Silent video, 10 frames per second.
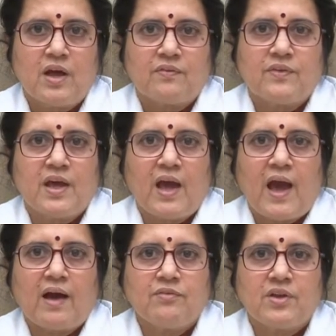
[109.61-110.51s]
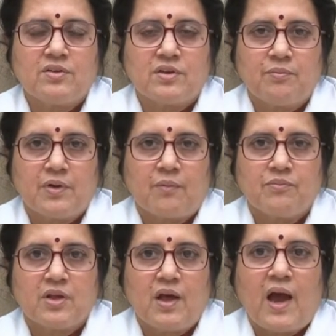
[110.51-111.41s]
they have these
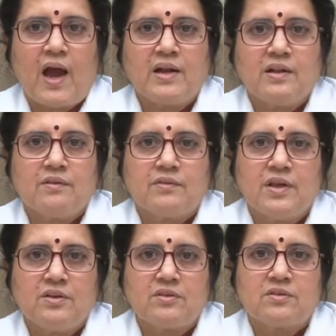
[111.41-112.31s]
symptoms and these